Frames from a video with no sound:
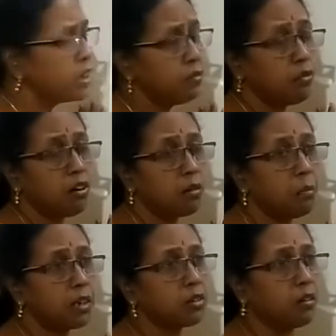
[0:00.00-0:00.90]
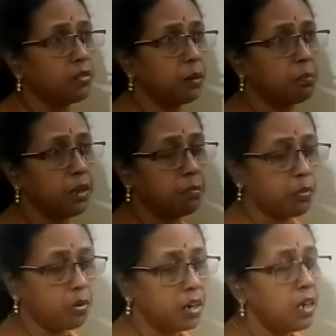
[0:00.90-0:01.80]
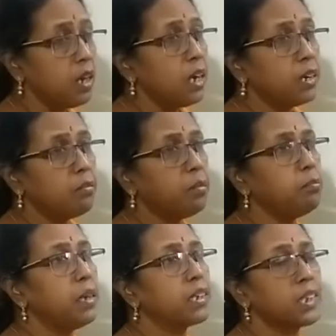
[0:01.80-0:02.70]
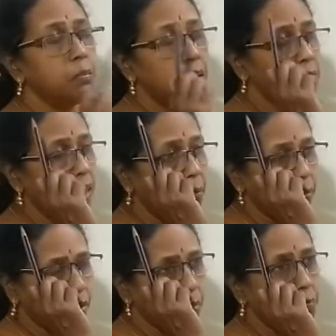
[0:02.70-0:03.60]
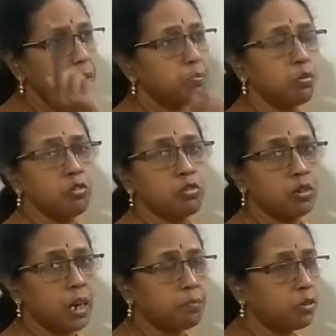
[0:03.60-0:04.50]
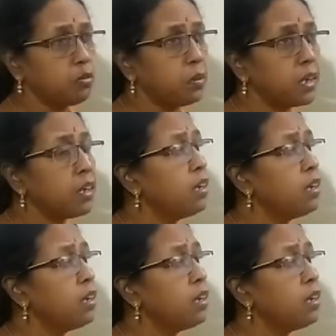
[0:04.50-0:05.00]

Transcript: involvement of the people. Maximum number of people should have to be